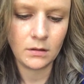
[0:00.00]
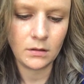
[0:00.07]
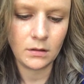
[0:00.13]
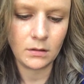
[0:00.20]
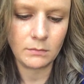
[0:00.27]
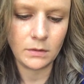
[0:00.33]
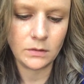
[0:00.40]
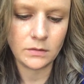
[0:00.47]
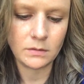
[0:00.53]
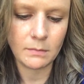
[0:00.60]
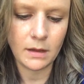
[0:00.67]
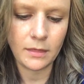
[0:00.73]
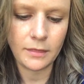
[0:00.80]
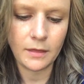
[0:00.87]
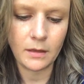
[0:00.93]
I'm using
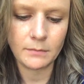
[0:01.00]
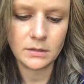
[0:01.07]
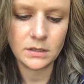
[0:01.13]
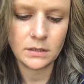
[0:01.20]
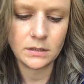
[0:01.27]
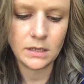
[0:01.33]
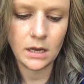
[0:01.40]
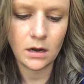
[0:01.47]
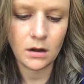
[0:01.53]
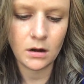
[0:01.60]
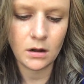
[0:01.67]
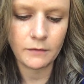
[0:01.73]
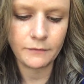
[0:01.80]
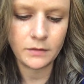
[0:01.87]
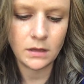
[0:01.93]
my thumb to tear
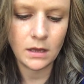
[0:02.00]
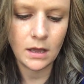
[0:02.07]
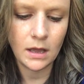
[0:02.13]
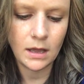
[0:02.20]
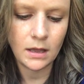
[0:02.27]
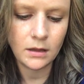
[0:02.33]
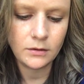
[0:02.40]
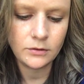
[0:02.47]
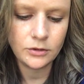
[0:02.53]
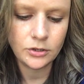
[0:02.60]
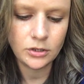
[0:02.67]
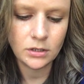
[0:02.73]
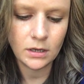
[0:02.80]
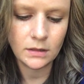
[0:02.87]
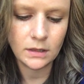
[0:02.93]
off the
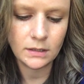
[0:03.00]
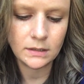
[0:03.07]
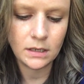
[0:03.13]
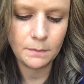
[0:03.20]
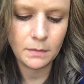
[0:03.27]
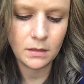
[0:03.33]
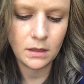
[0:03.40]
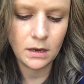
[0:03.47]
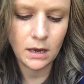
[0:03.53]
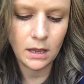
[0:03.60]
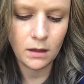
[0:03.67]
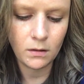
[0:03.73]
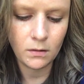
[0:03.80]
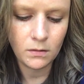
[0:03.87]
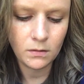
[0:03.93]
edge at the tip of the
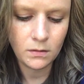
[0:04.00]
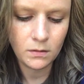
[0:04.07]
nail.